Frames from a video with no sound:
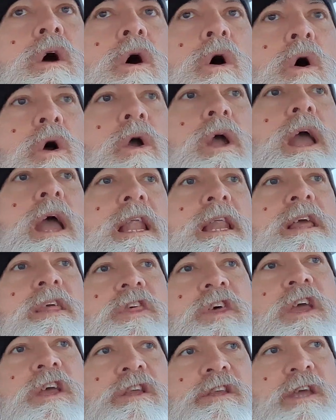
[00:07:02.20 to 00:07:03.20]
or
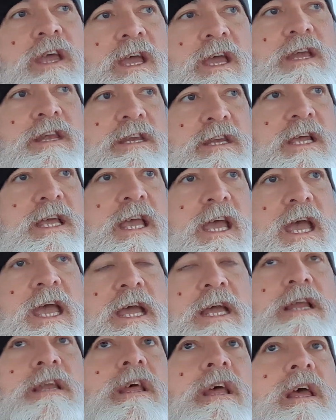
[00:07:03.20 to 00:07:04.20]
anything to
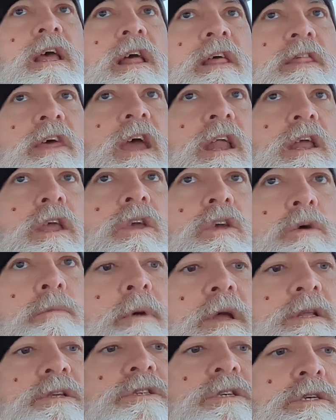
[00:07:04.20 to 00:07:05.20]
indicate that
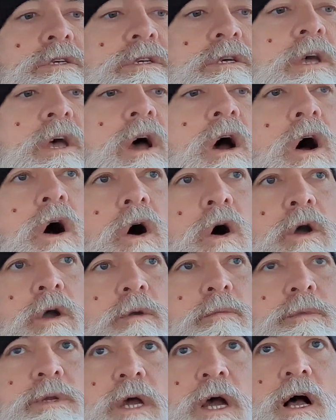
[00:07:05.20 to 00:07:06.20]
humans
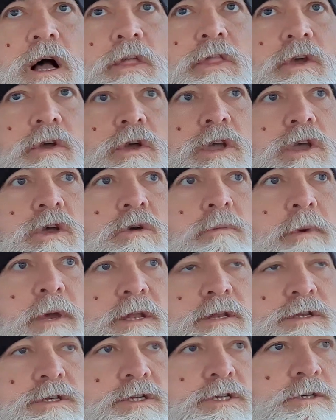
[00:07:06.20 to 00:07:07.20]
harmed other
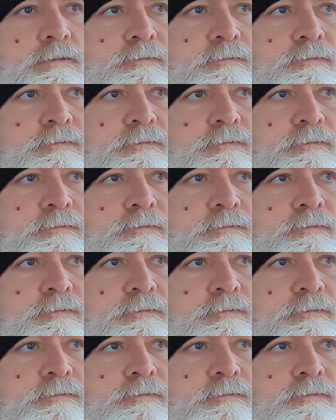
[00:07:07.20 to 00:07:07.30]
humans.